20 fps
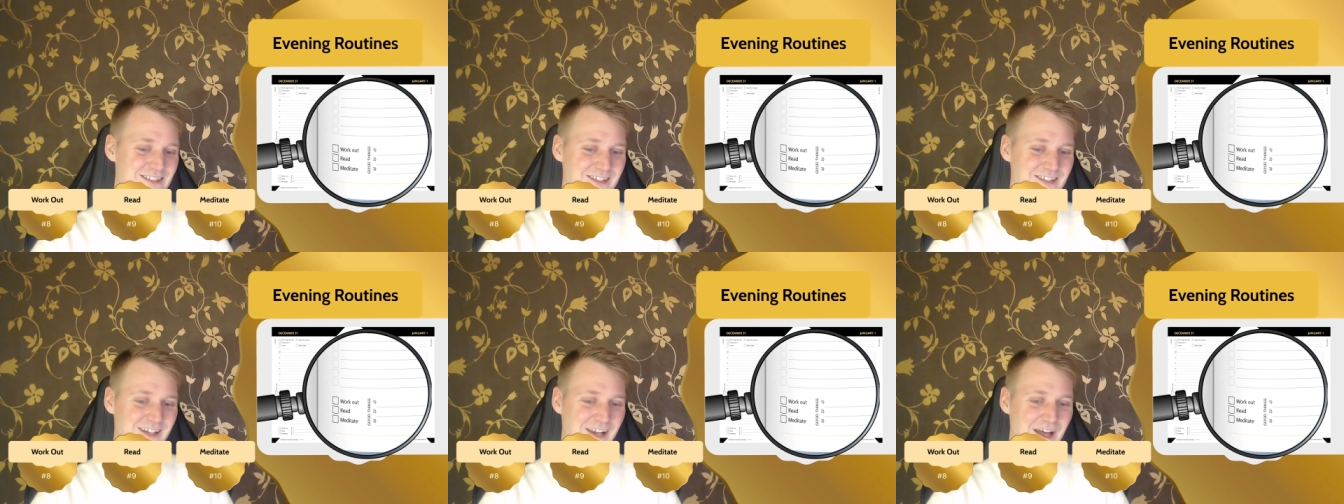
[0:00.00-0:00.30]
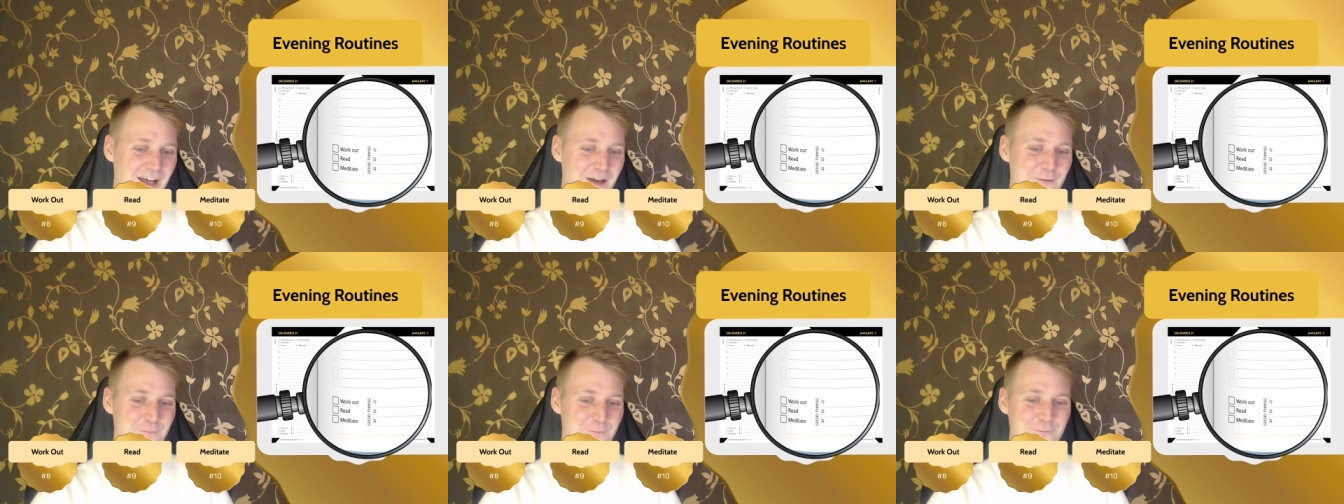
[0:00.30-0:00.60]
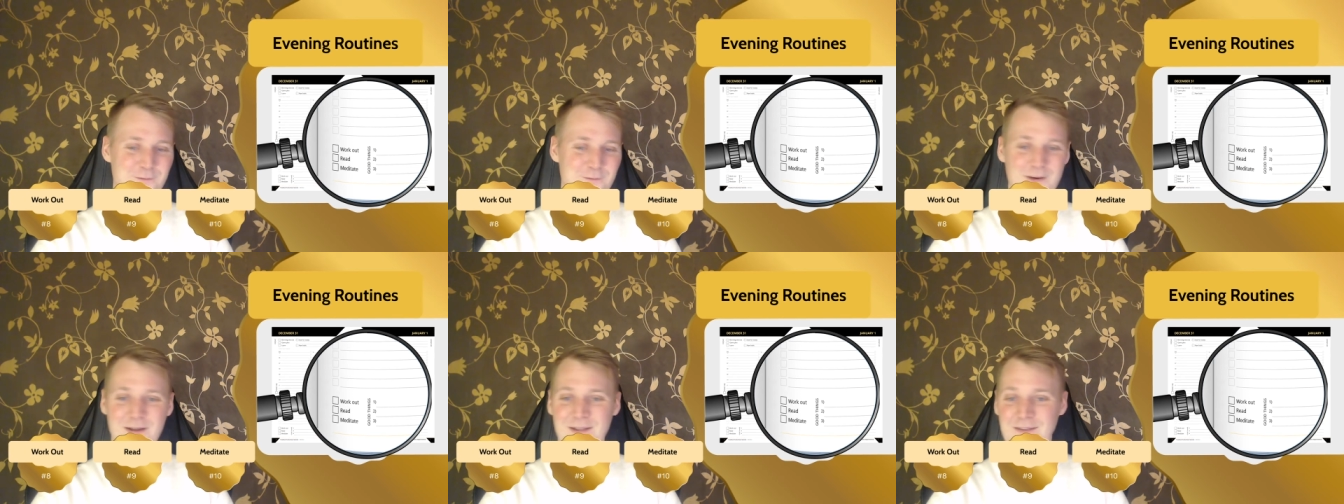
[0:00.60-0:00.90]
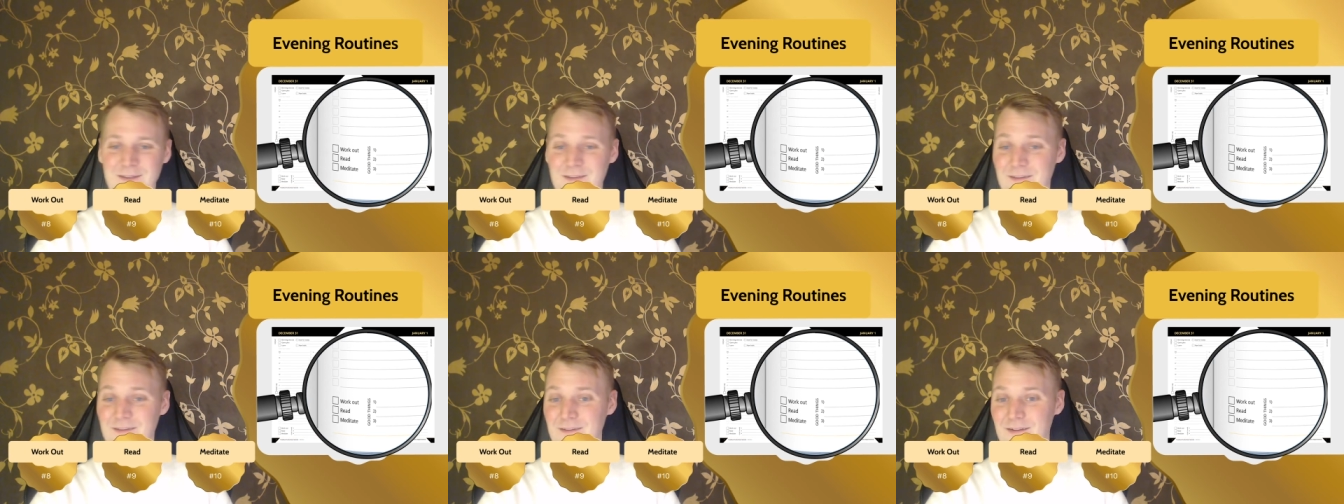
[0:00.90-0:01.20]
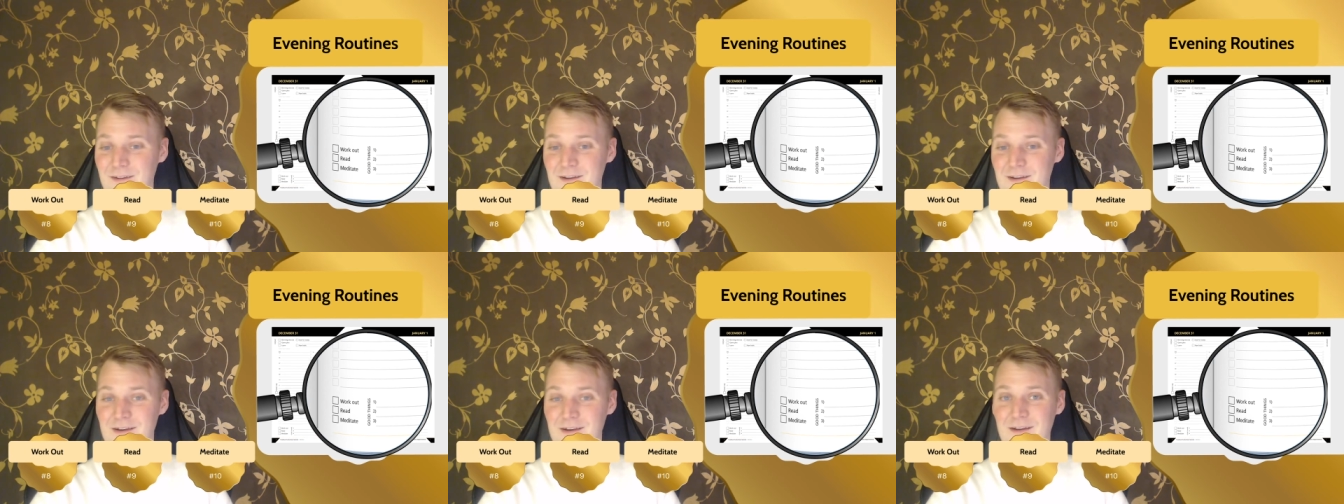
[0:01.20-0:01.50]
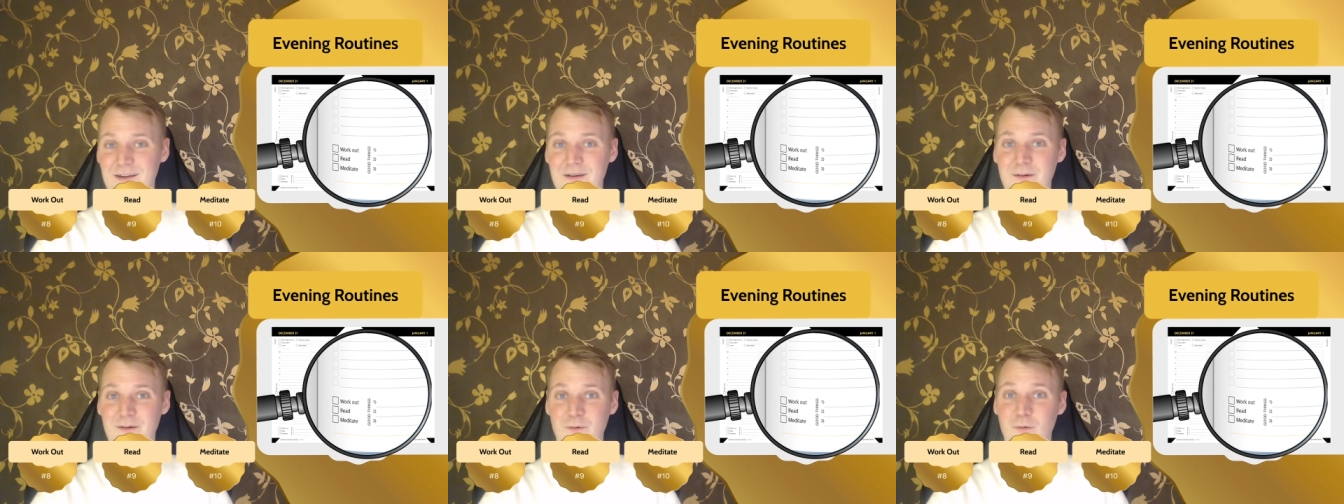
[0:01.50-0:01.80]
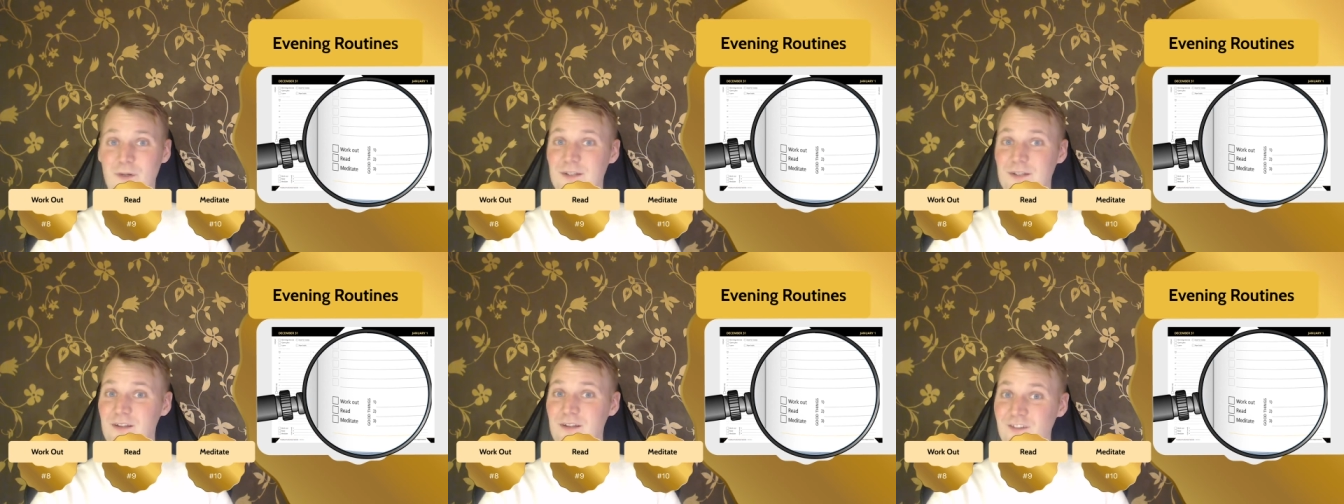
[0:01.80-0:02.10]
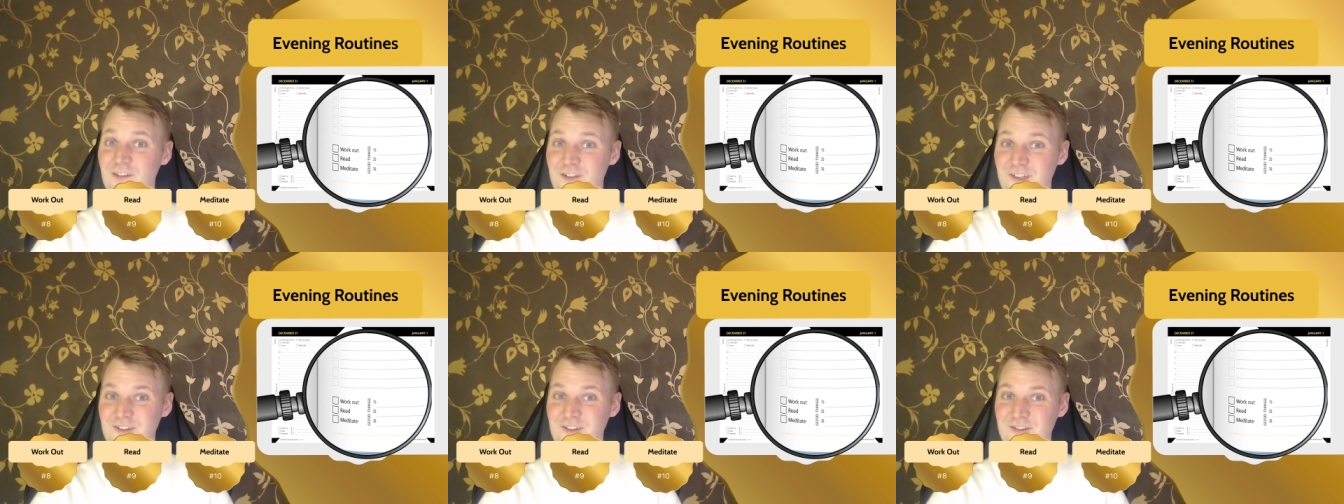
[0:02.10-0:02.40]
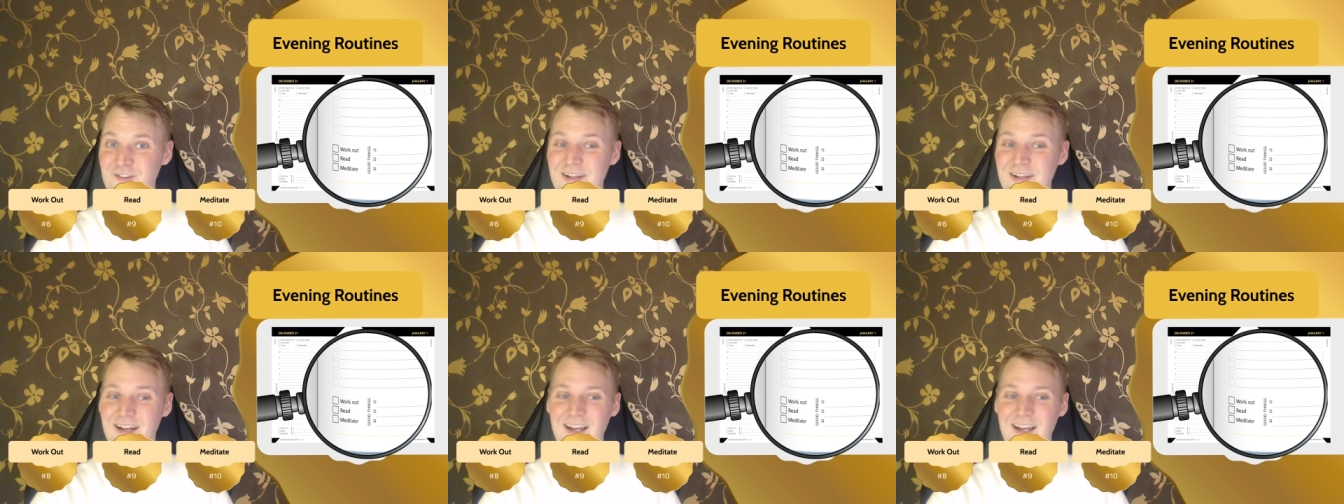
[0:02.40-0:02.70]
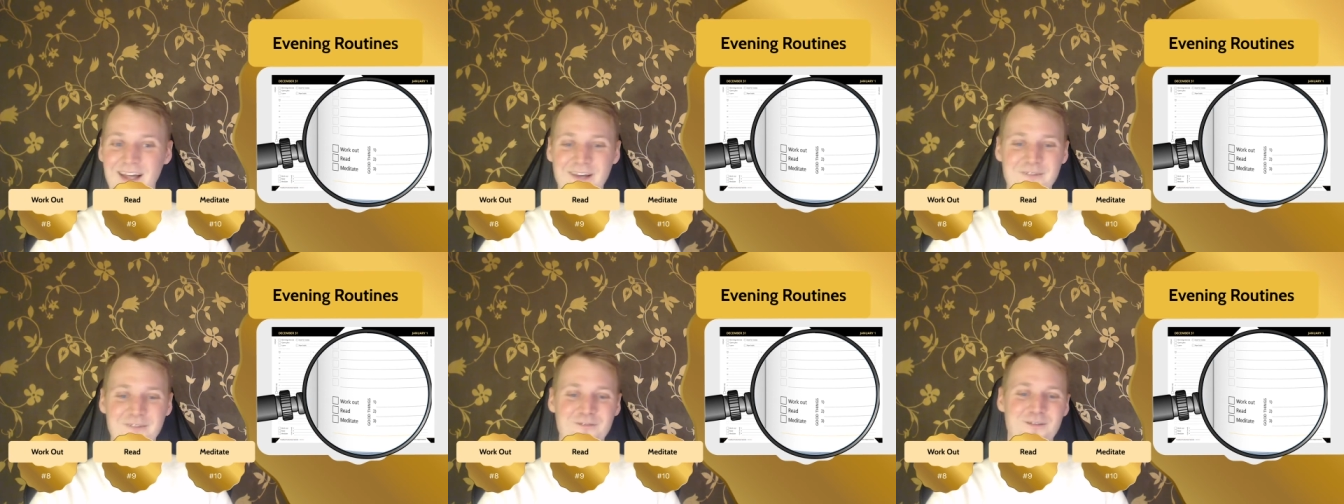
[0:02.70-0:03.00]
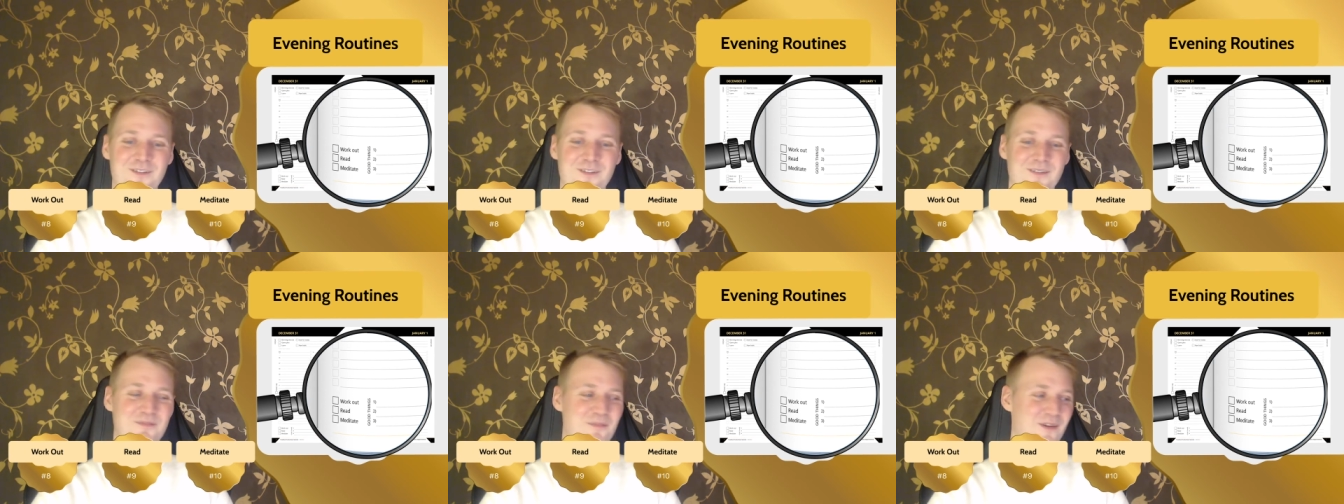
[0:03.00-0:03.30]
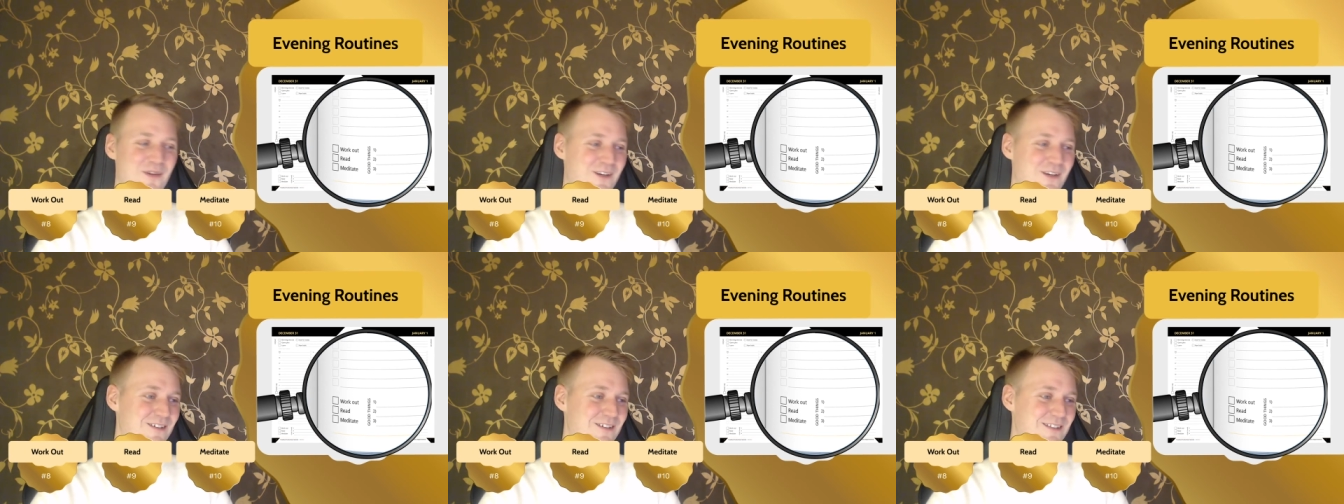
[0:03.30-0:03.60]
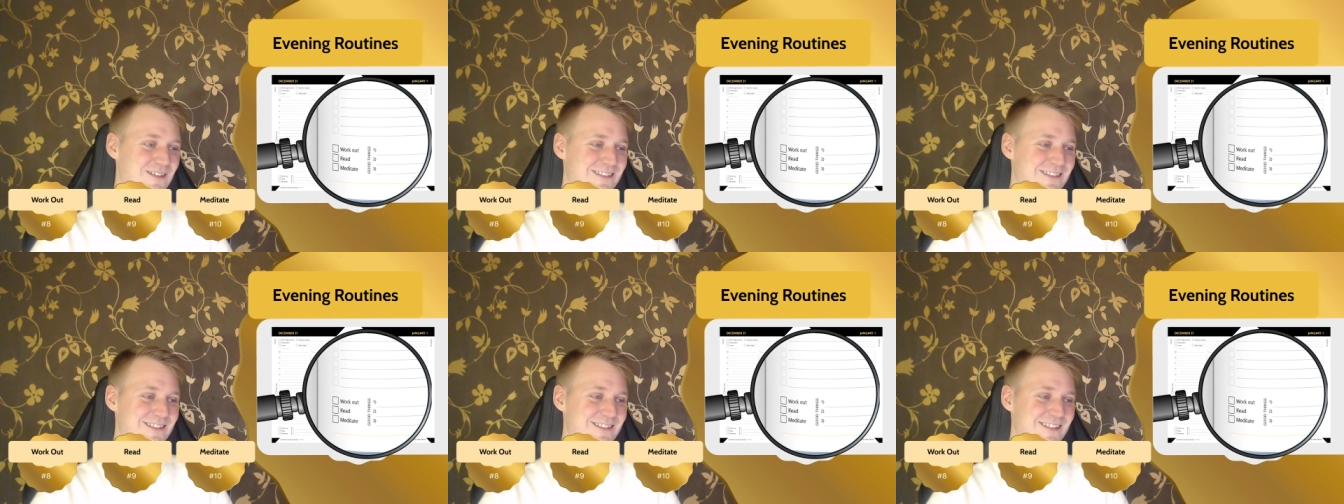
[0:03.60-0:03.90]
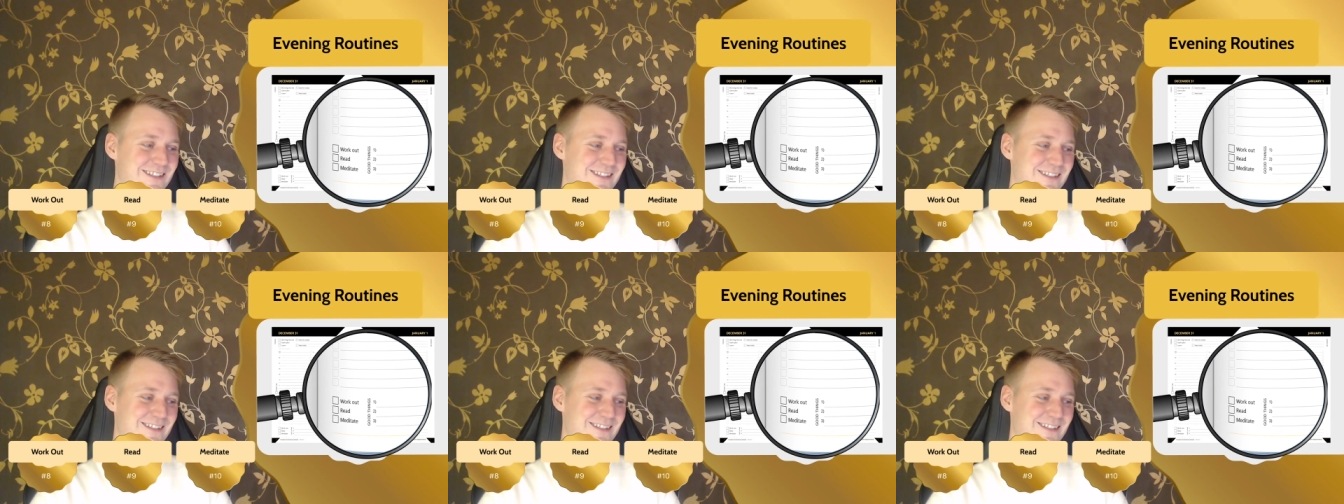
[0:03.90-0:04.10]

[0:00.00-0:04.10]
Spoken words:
in life, and what not to do in life, because